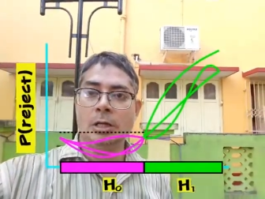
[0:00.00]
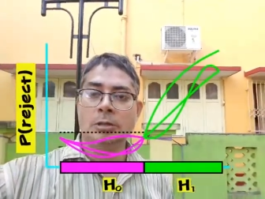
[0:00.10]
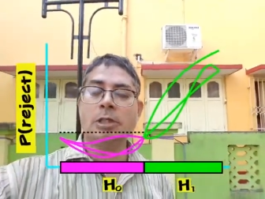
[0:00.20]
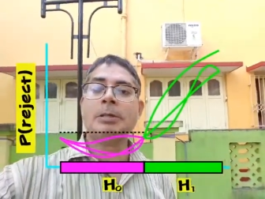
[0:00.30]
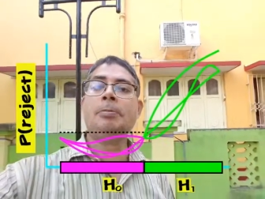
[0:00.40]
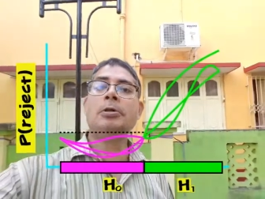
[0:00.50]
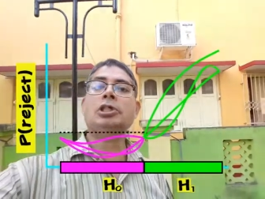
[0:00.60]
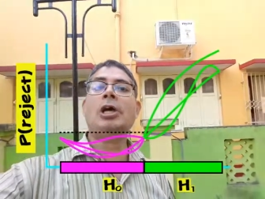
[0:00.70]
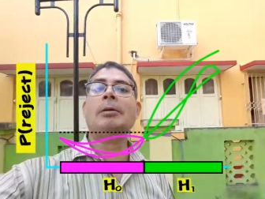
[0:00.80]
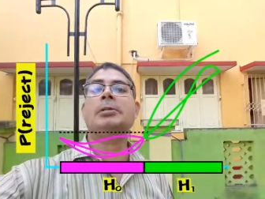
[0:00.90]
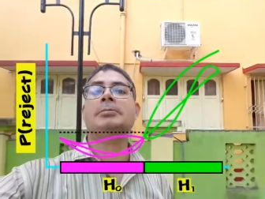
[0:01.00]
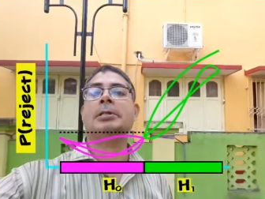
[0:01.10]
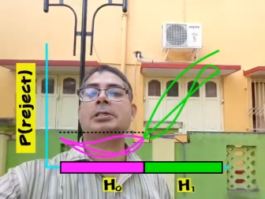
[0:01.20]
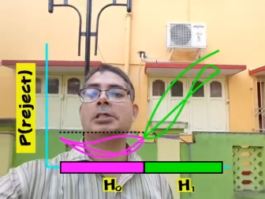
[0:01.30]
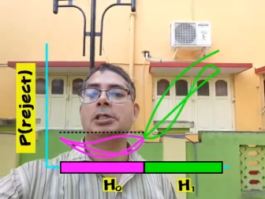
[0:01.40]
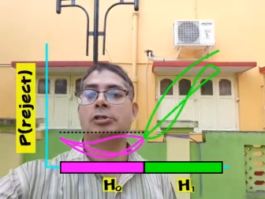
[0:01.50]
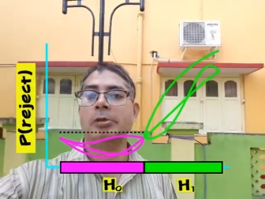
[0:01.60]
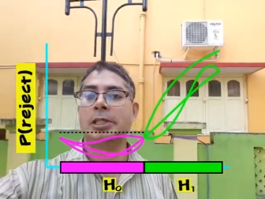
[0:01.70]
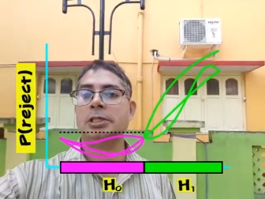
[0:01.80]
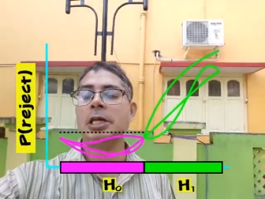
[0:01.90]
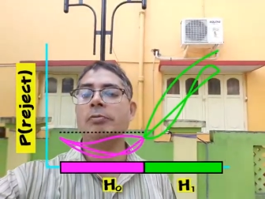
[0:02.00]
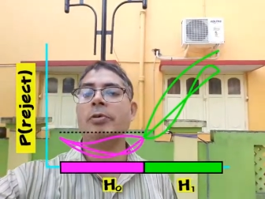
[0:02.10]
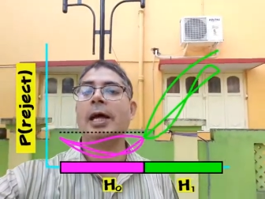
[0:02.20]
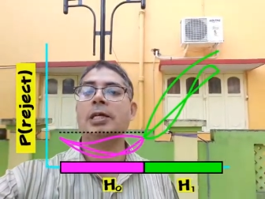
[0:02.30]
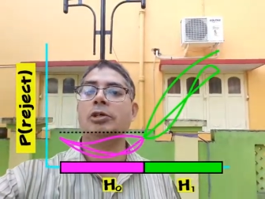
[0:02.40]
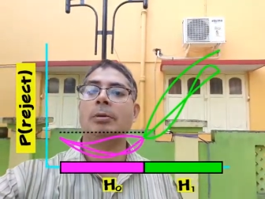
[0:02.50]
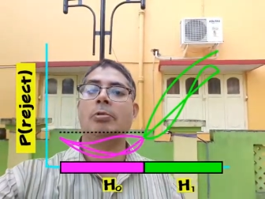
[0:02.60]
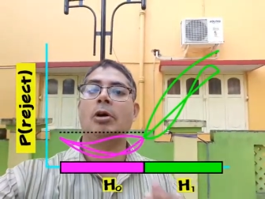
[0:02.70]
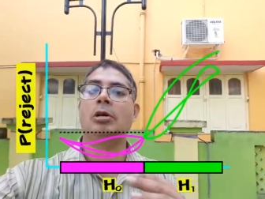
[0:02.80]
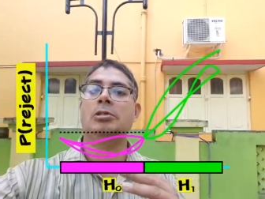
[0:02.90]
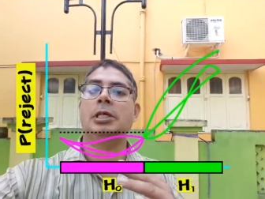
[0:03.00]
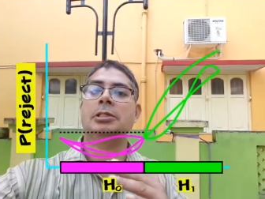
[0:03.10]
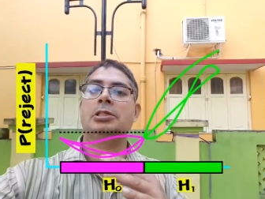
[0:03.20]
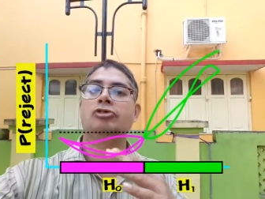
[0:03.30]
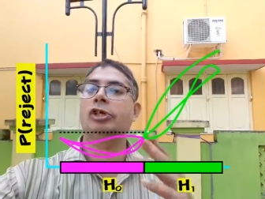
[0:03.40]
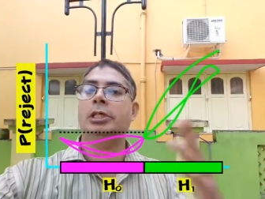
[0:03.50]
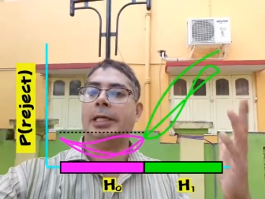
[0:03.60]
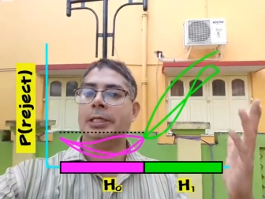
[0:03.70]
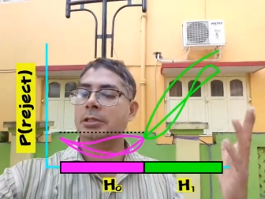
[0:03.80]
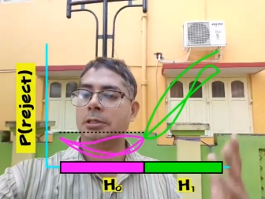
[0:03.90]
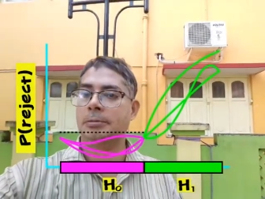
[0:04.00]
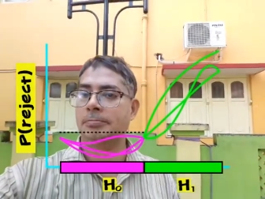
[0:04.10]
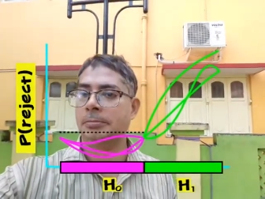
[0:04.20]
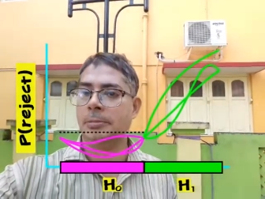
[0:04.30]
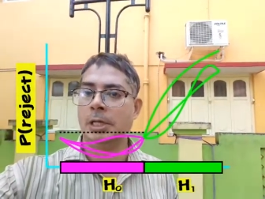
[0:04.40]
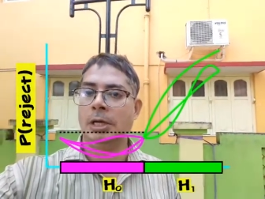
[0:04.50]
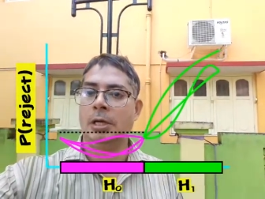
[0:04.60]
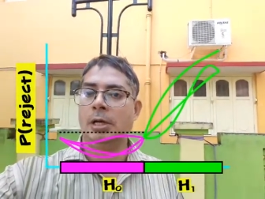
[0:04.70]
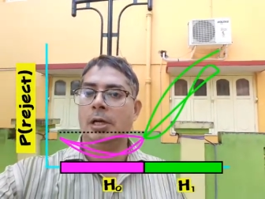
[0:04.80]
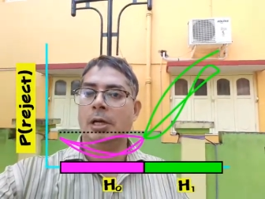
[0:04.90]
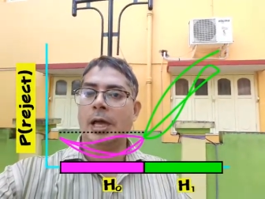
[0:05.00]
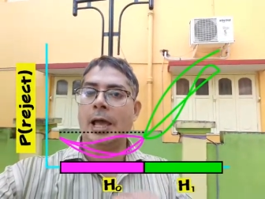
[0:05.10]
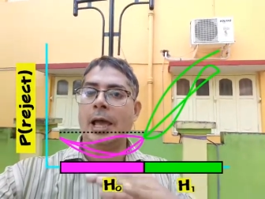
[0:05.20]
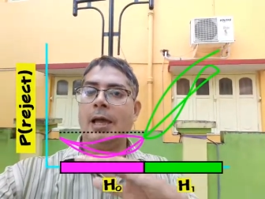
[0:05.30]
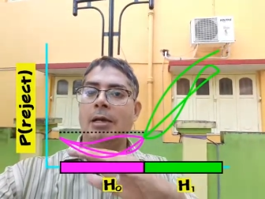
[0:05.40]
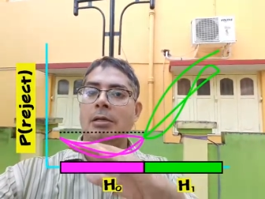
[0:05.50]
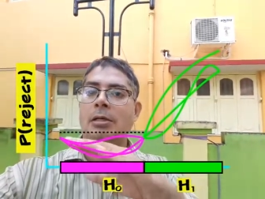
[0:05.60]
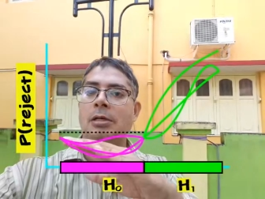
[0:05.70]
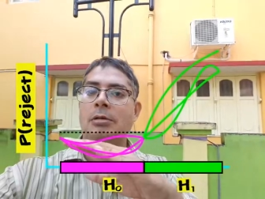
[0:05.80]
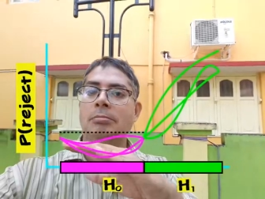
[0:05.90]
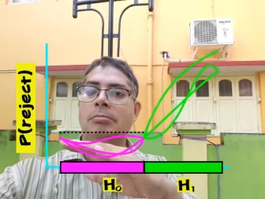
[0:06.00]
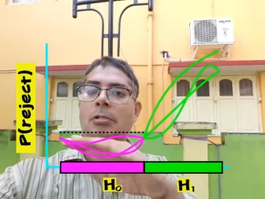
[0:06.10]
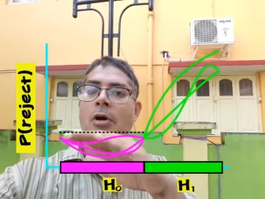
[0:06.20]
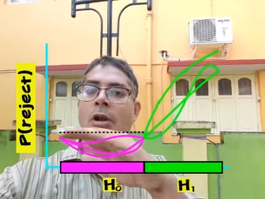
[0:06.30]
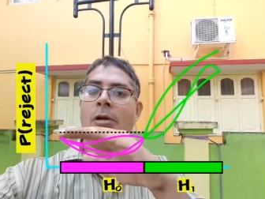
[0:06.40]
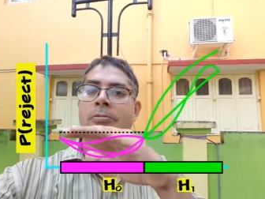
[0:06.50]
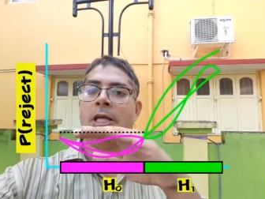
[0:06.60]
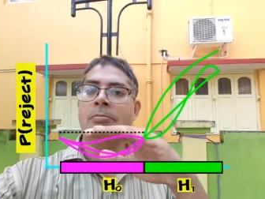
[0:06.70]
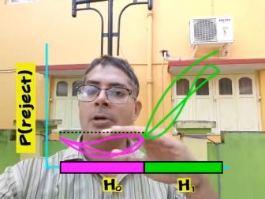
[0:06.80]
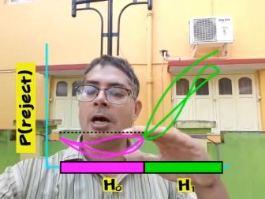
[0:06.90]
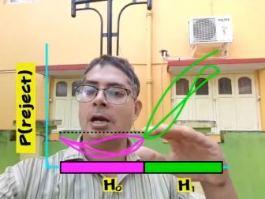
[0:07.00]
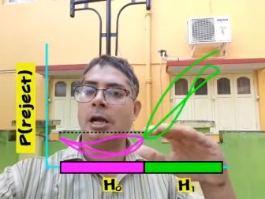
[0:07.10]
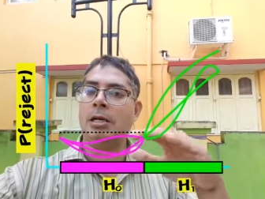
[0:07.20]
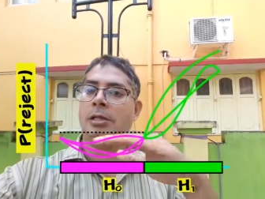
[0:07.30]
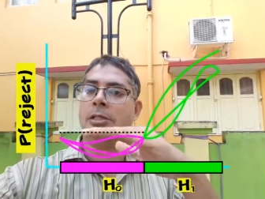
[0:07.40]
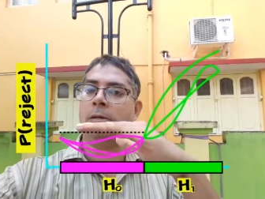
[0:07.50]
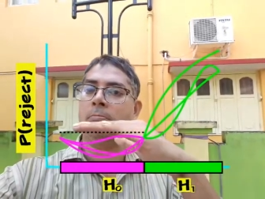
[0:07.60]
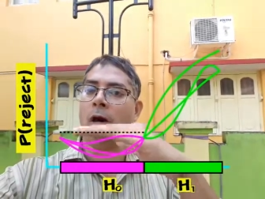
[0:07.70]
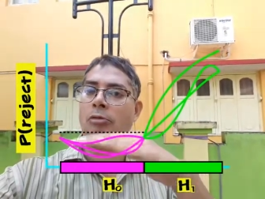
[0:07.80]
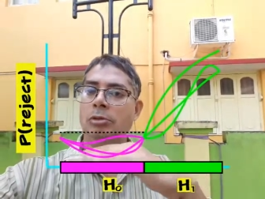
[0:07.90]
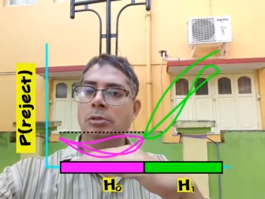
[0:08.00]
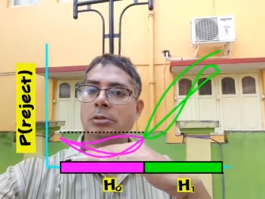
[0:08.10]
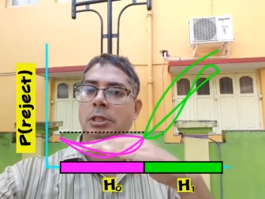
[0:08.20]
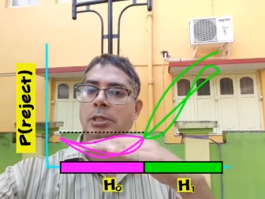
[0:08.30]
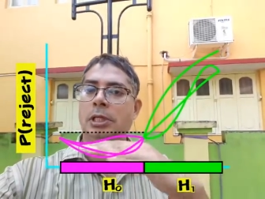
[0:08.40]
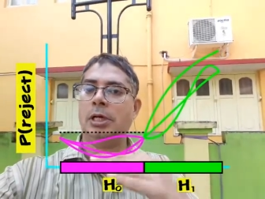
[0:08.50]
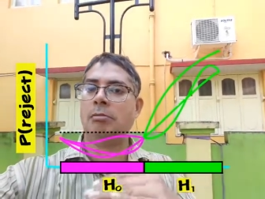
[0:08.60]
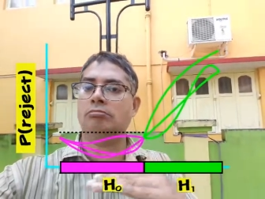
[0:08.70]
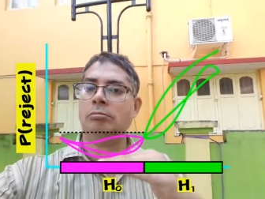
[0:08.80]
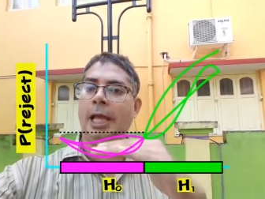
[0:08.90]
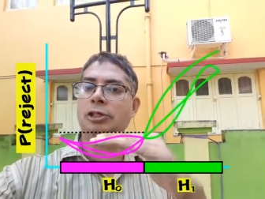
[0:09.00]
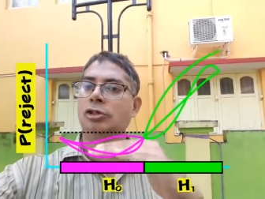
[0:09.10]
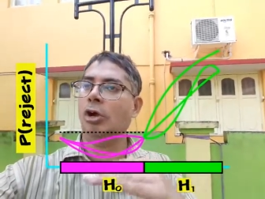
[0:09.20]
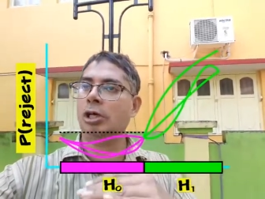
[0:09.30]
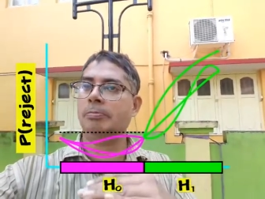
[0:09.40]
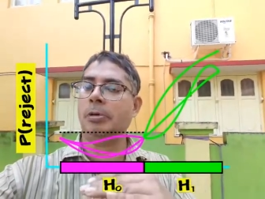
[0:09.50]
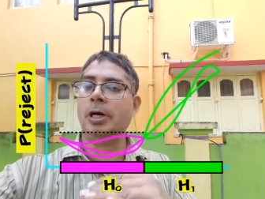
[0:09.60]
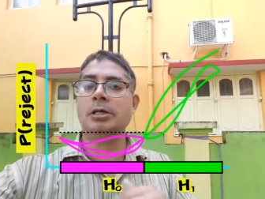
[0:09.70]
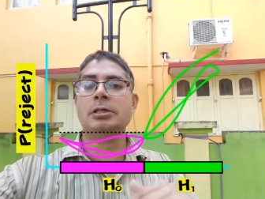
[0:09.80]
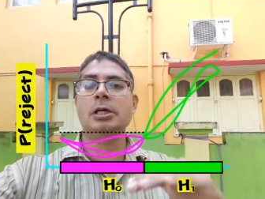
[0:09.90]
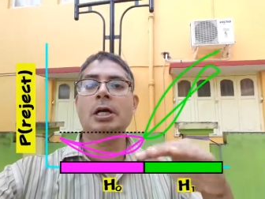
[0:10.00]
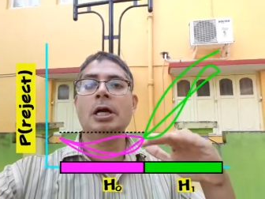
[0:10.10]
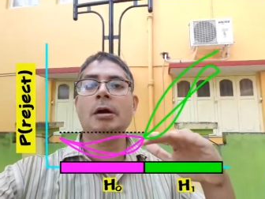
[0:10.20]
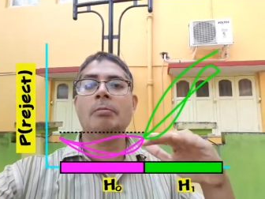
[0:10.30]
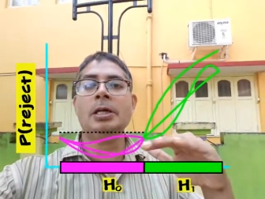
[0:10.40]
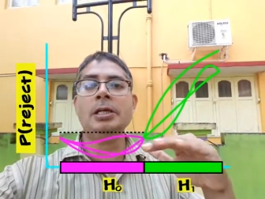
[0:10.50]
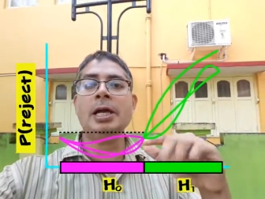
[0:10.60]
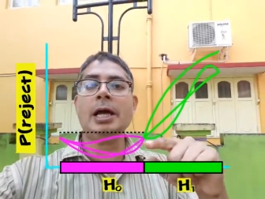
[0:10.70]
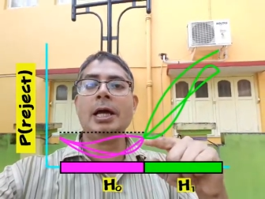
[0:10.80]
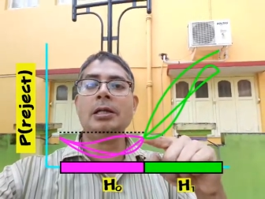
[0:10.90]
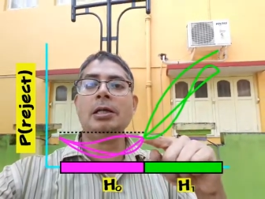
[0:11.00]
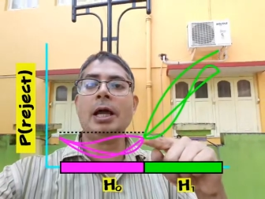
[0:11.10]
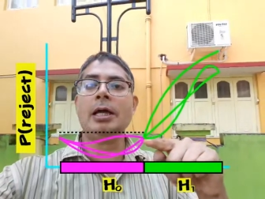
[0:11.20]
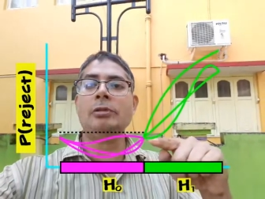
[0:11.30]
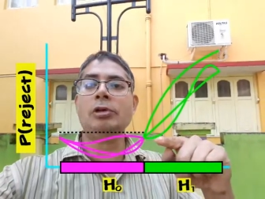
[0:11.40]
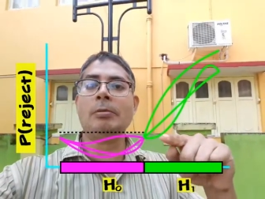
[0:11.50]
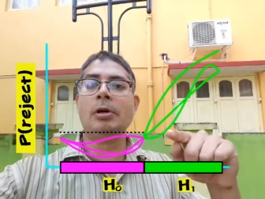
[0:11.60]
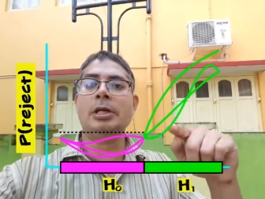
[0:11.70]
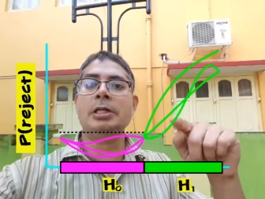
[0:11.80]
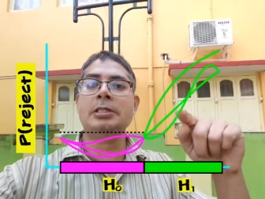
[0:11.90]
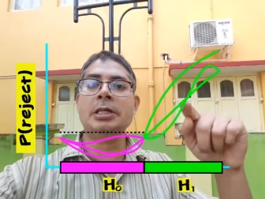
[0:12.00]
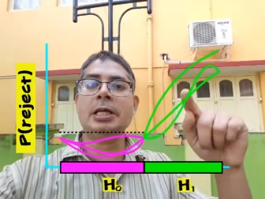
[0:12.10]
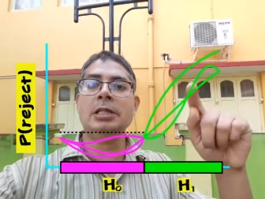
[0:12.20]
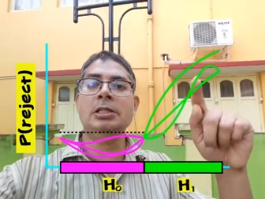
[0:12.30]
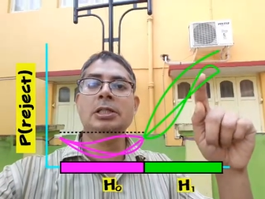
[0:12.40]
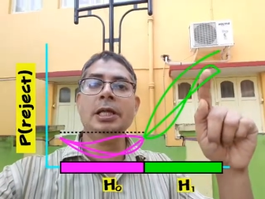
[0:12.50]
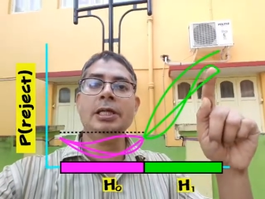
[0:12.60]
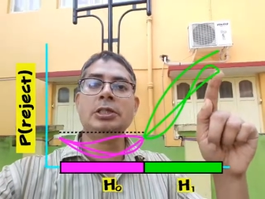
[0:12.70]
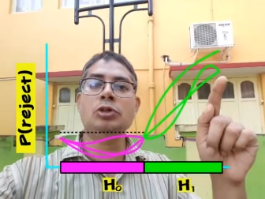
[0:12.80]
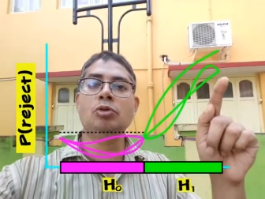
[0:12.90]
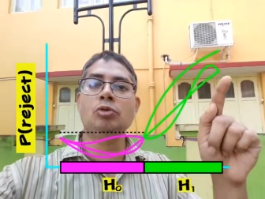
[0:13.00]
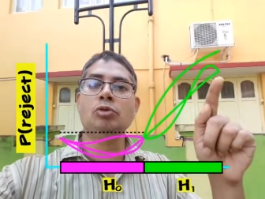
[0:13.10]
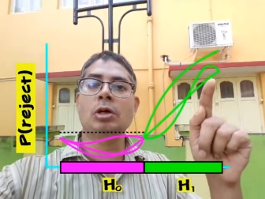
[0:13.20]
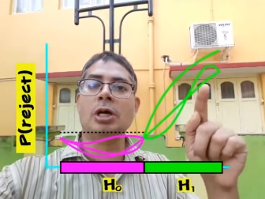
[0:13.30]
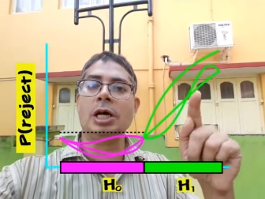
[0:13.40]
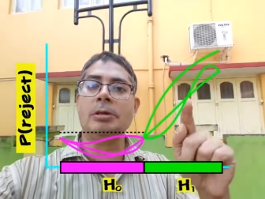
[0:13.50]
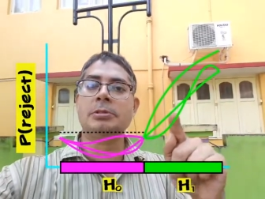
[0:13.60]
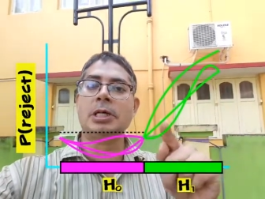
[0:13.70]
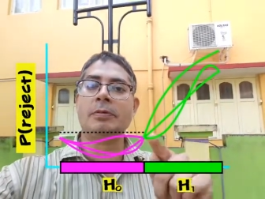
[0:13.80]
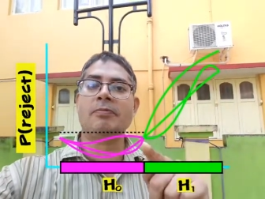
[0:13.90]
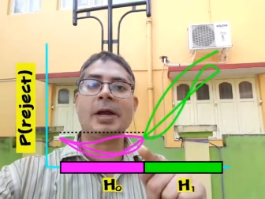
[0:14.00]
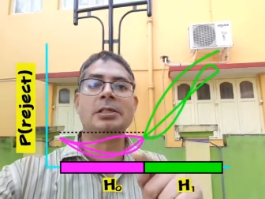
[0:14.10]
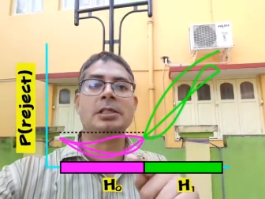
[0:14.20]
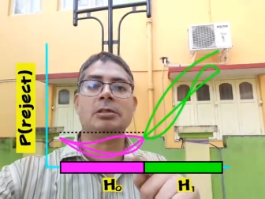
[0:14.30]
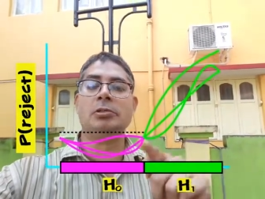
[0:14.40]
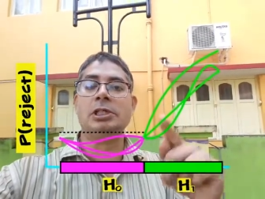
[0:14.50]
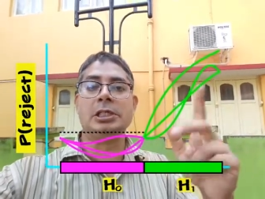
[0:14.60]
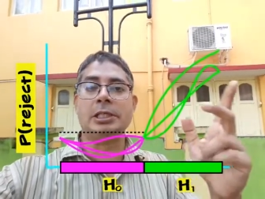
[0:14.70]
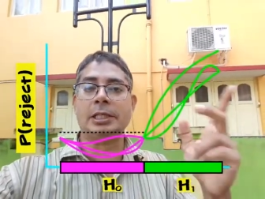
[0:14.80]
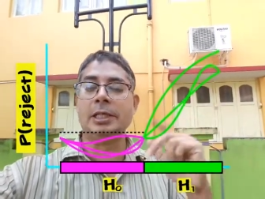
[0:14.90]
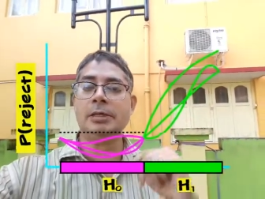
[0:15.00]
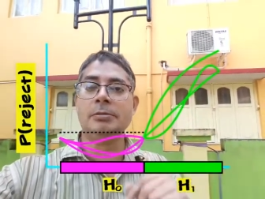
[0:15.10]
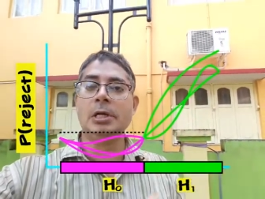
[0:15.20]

So suppose you have this special situation where you have got these 3 tests, and all of them are under the bound in the H0 part. But here, as we have already seen, these 2 curves are fighting with each other.